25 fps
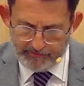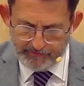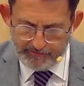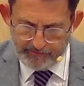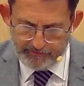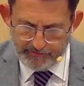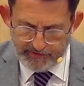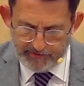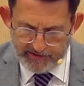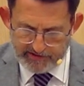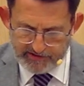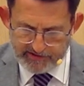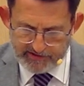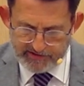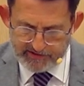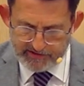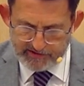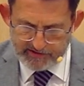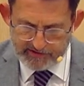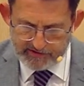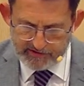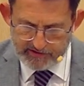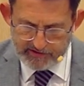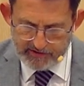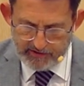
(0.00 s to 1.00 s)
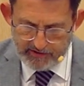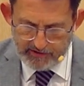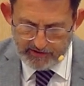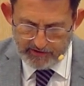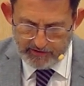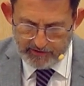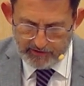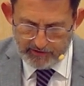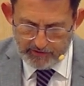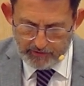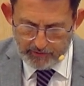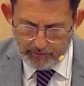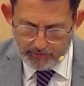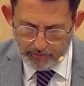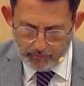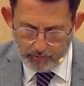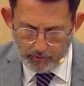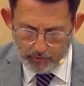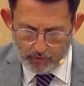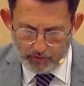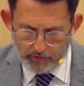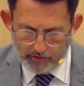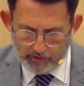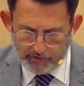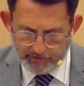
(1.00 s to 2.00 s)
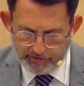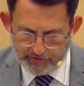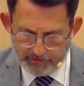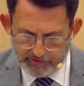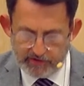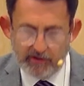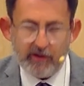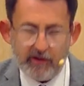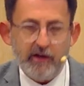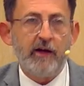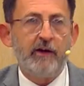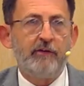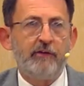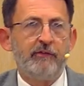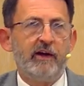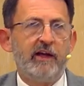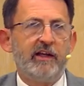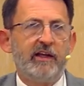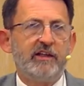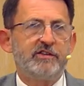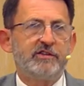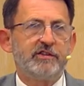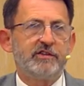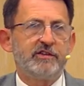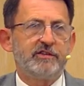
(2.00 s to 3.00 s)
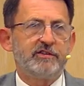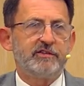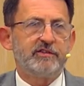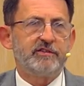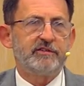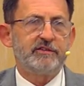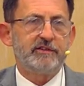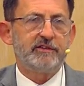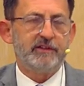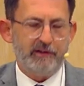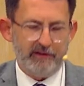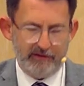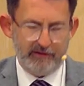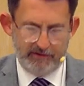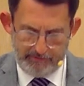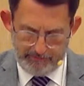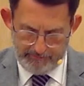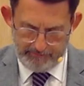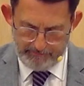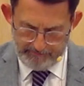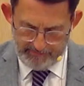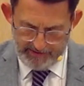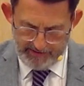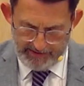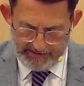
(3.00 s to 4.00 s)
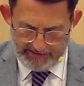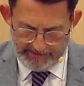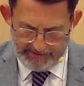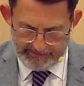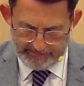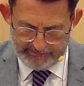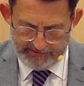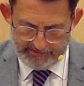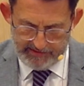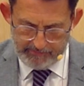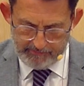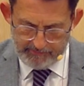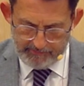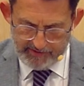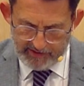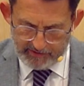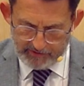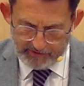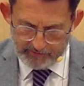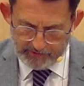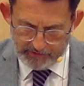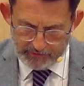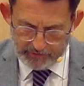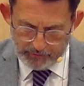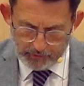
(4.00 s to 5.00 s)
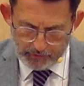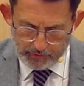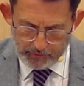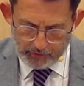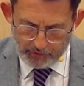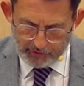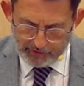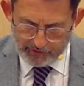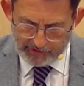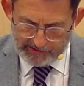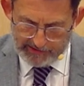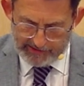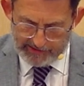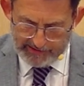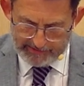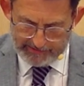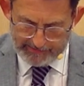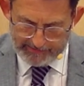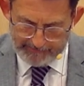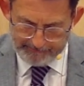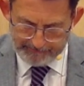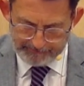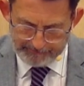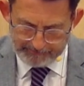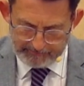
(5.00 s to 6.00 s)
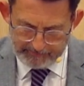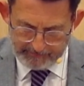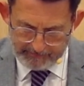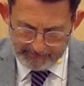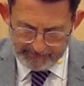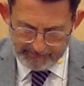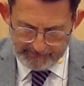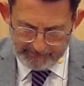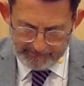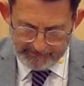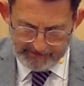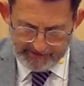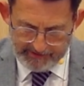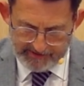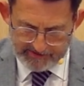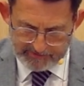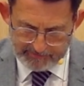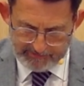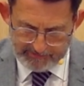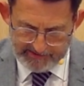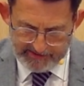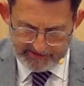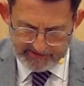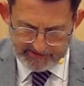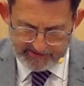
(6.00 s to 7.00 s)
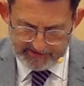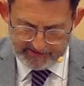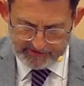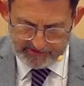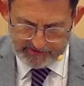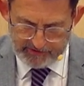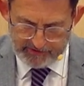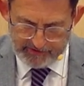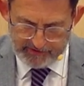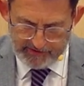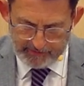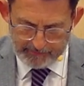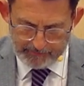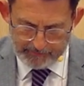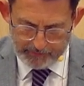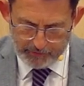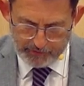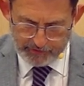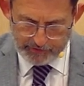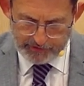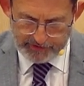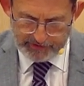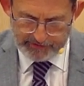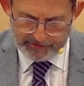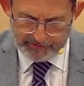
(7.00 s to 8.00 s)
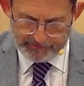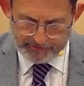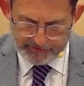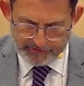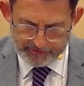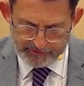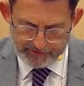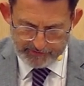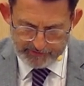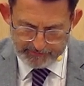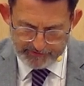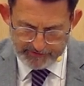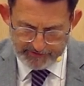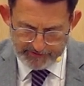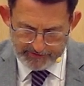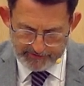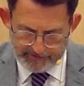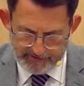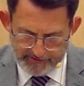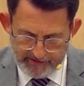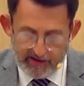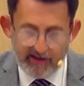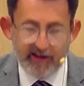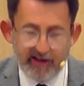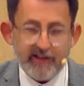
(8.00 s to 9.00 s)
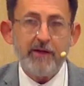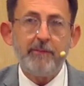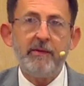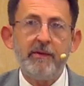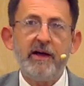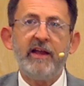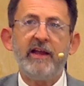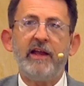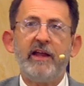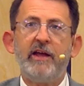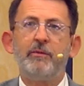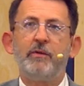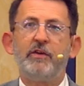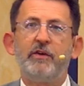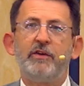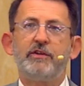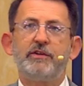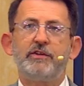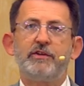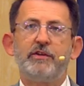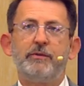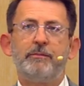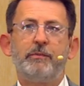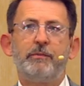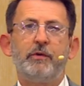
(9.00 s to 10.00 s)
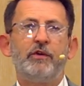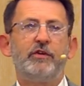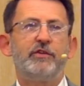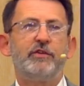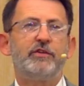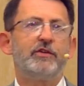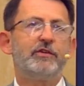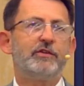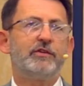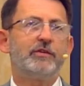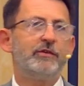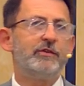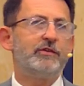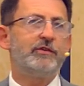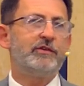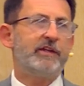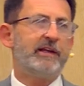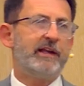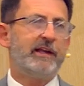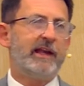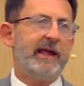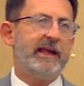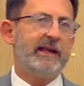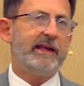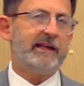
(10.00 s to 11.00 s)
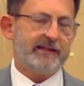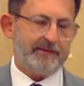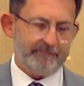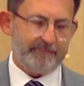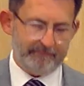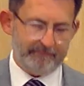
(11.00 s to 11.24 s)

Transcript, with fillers: this was a righteous man. Amen. We know God will add his blessing to that portion of Scripture. And the man I want to point you to tonight